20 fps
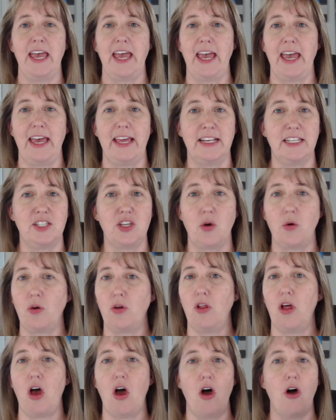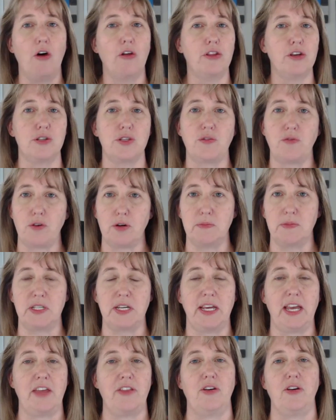and total all those forms
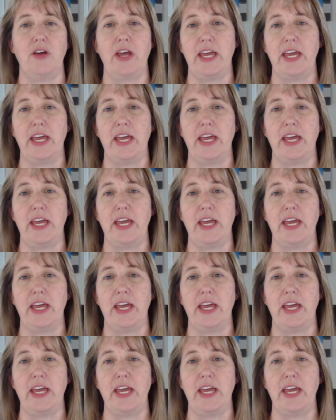together,